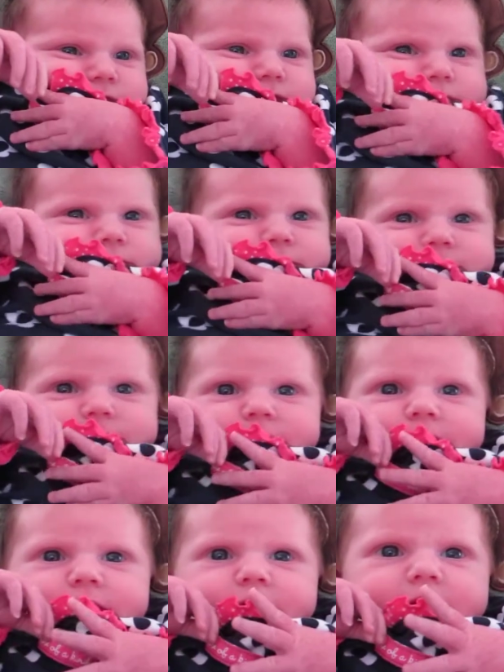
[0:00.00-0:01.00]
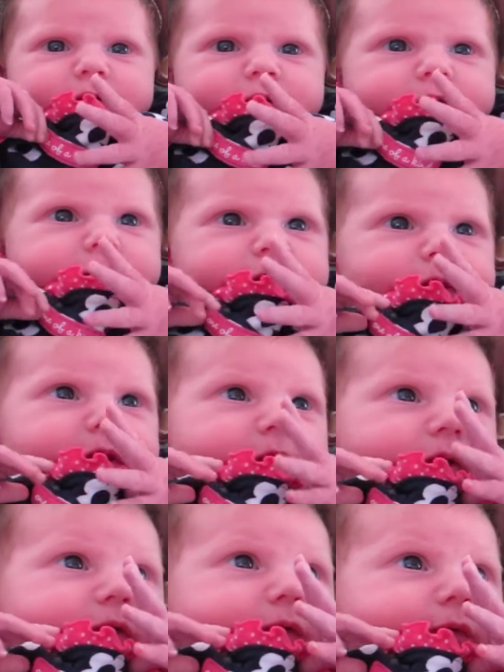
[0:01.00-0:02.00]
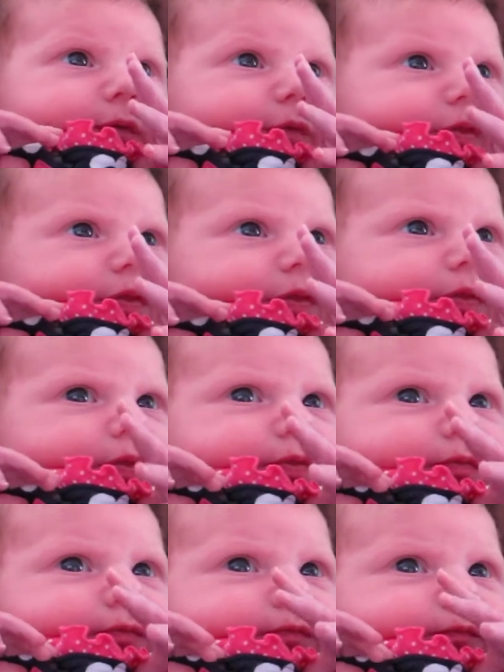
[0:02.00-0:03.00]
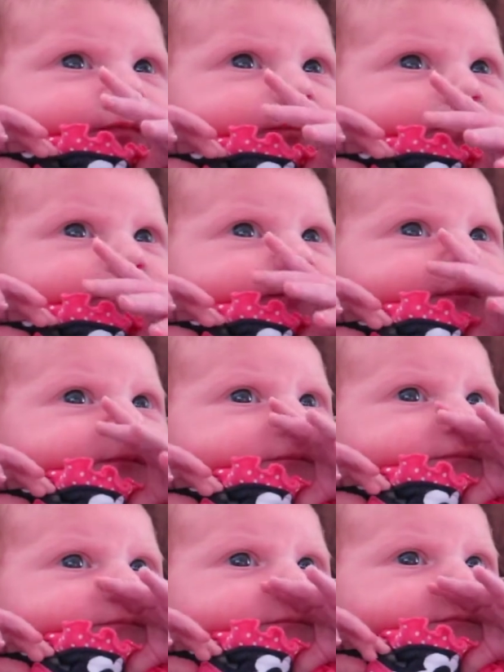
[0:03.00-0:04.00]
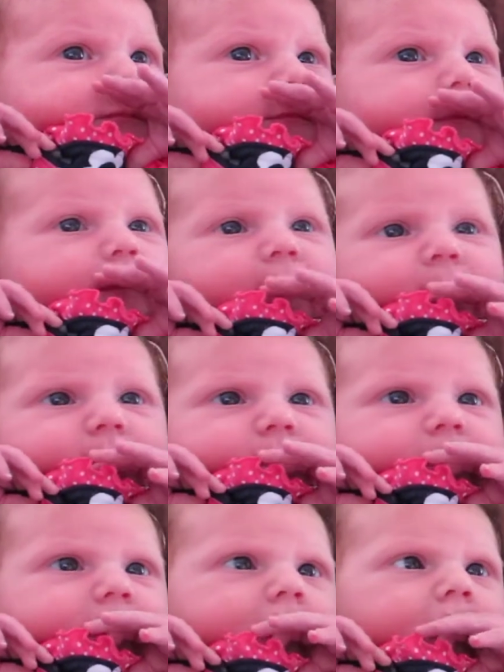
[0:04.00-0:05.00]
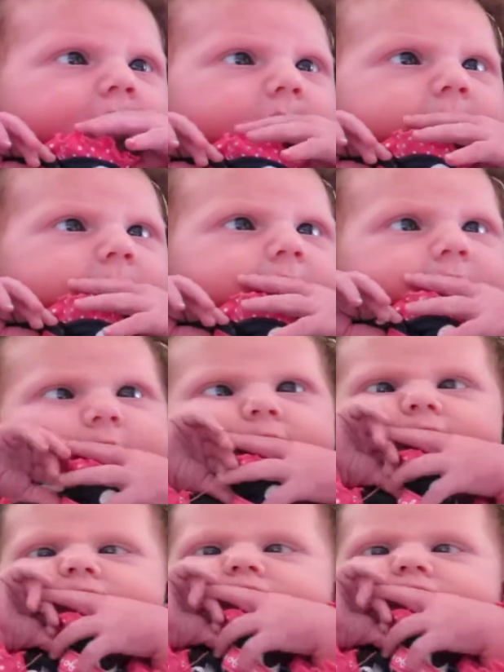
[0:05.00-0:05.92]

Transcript: because we all rub it and it gets greasy. But it's just so soft.